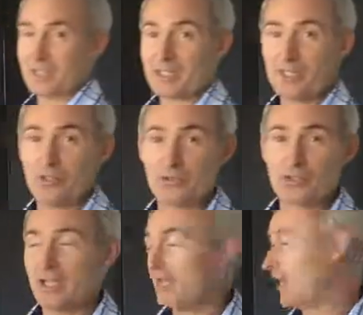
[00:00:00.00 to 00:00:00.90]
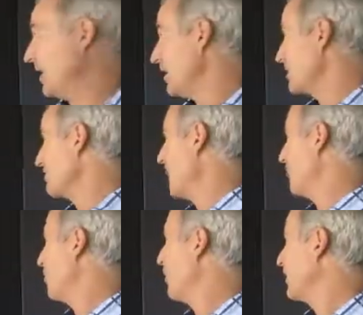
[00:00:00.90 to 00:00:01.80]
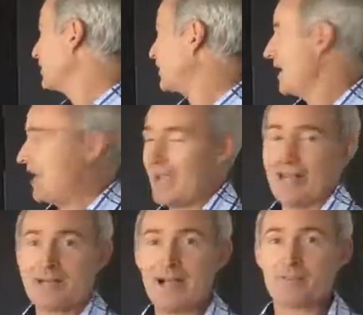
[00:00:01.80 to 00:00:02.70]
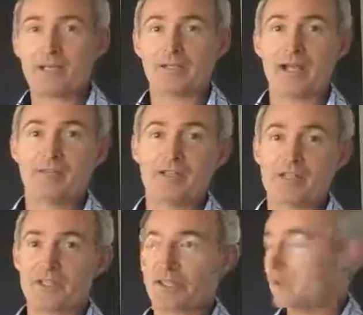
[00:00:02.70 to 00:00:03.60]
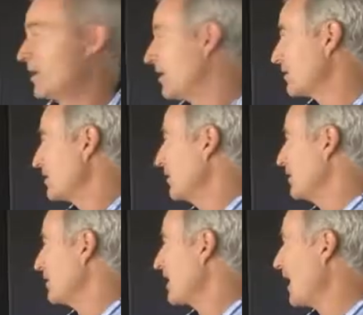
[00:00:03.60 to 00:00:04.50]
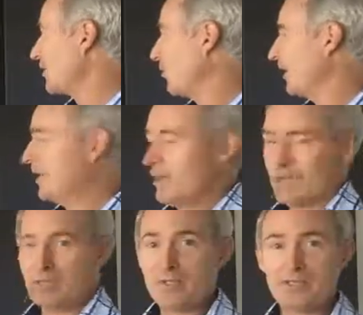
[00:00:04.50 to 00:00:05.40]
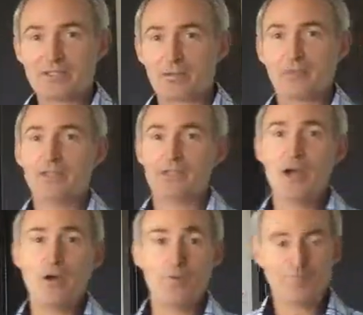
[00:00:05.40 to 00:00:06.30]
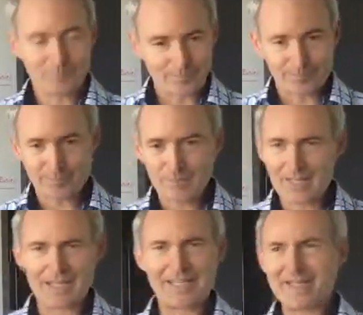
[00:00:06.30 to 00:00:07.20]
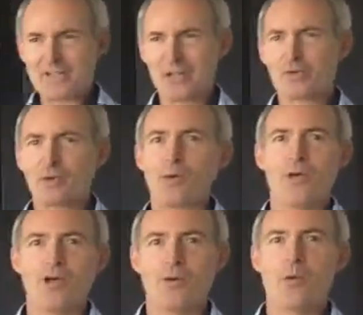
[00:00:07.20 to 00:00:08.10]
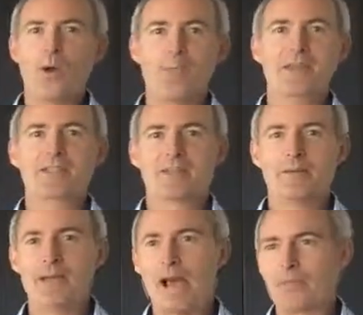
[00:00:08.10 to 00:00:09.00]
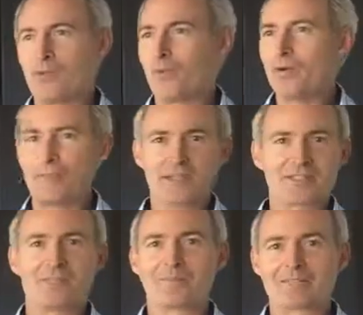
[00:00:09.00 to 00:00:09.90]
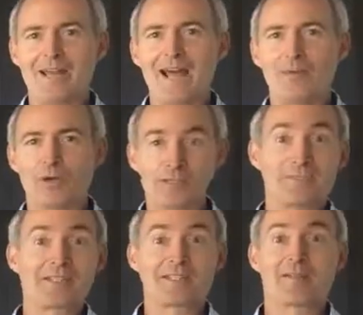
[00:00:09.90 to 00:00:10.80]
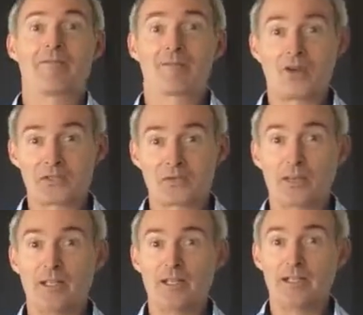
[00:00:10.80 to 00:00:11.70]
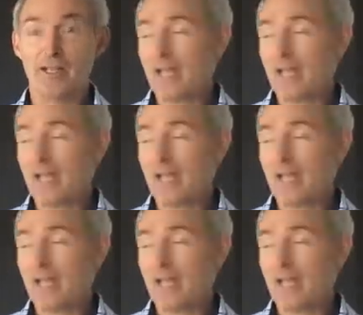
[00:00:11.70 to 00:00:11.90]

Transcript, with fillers: is huge, is pain points and how to make life easier. So in this category, you need to really know in general what makes them happy, what makes them sad, what makes them frustrated.